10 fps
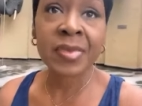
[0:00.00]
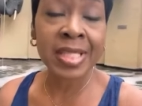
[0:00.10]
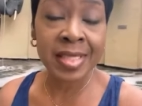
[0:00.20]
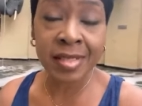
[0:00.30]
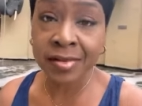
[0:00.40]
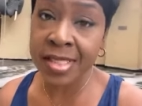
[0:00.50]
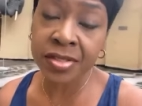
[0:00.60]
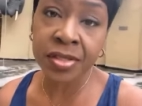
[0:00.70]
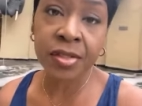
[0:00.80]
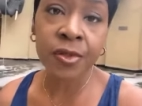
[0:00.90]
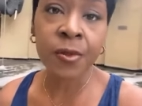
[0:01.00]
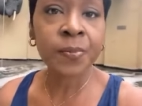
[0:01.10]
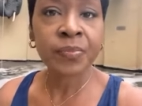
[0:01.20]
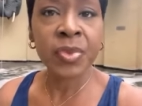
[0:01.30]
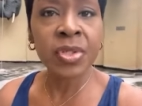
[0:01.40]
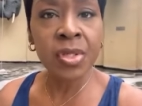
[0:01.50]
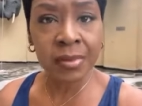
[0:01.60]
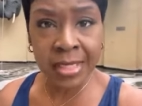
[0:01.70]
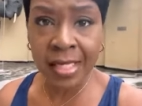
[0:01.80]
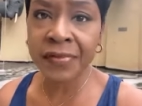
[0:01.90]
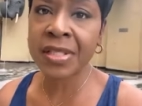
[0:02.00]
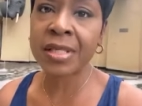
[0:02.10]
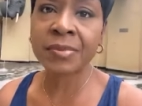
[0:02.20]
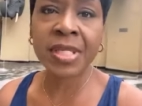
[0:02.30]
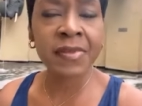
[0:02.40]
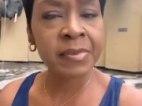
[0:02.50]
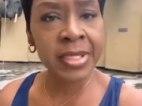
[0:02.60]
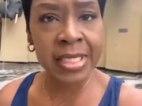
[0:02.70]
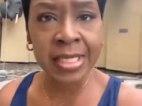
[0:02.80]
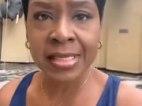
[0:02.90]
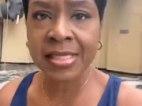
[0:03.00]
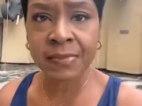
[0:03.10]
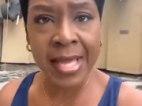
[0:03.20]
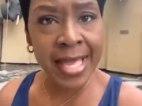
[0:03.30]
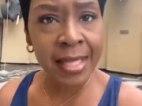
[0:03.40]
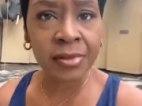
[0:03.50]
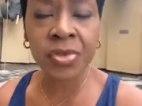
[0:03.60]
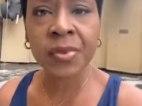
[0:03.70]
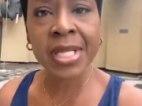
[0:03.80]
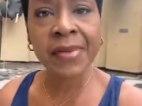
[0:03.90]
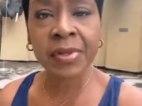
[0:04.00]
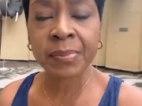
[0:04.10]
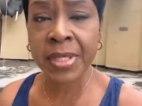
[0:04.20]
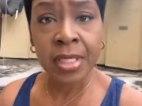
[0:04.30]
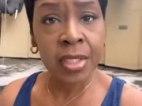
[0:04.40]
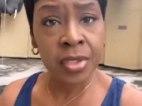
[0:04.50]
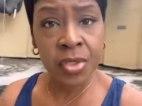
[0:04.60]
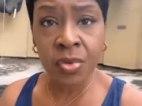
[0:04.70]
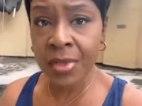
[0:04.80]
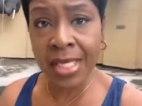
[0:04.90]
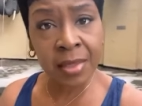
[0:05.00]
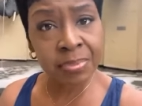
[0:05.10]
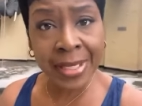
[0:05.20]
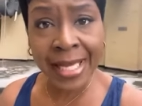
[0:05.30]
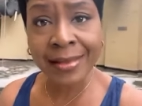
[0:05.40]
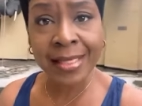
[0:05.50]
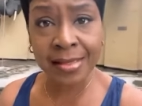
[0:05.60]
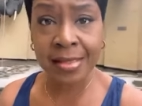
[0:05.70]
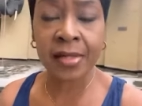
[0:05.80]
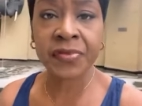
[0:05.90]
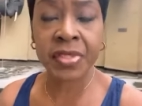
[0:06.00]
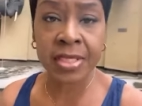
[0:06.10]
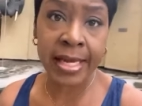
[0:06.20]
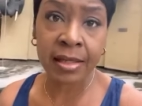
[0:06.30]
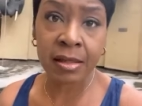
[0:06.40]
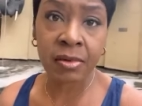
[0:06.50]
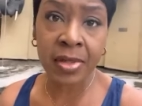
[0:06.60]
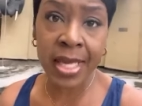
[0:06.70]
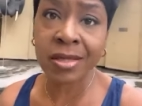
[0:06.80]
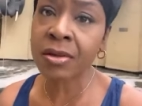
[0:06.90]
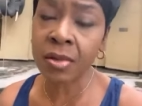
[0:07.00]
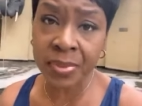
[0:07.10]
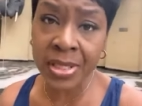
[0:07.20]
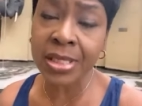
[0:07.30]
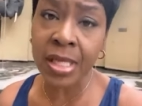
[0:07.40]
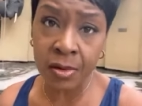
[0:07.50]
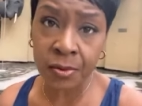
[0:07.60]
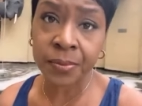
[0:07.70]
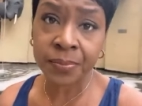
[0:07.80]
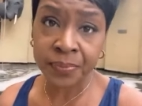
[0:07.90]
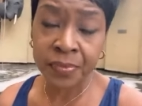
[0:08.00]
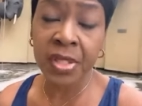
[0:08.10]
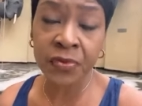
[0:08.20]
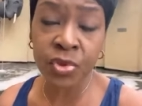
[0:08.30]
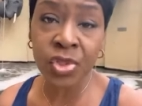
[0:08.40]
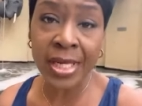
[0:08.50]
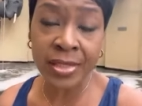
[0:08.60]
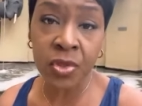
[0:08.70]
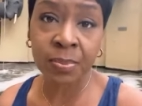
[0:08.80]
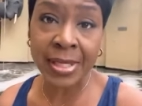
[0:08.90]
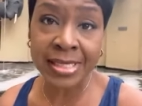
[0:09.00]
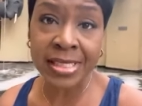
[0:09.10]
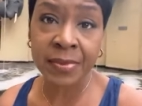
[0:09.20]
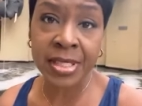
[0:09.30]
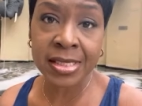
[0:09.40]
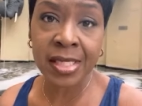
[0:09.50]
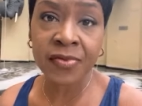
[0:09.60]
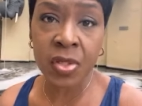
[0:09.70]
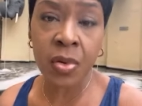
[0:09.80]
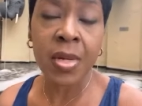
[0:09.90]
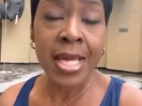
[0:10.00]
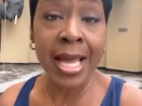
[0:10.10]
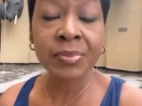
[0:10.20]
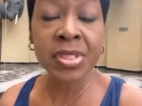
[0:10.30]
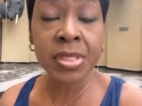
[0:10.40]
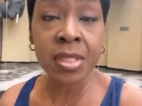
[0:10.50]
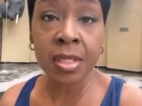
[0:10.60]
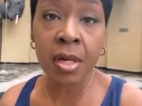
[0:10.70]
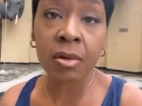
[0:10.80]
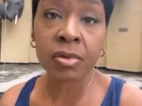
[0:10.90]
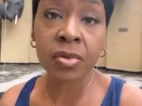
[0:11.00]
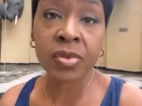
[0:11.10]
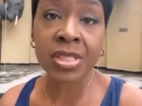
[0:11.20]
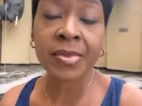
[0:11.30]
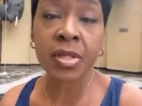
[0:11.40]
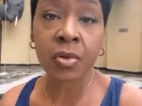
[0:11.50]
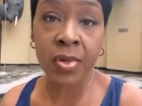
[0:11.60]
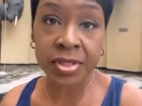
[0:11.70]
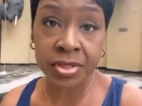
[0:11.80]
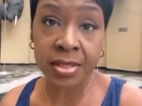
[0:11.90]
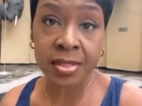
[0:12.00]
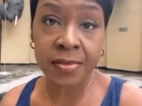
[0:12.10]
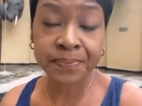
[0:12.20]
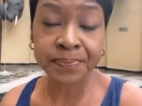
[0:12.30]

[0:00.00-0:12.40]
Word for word: that they're teaching you, love them, give them a kiss, smile, or do whatever, but you can't apply that stuff today, okay? You're going to be alone if you try to apply some of that stuff. So I'm just going to go through some of the questions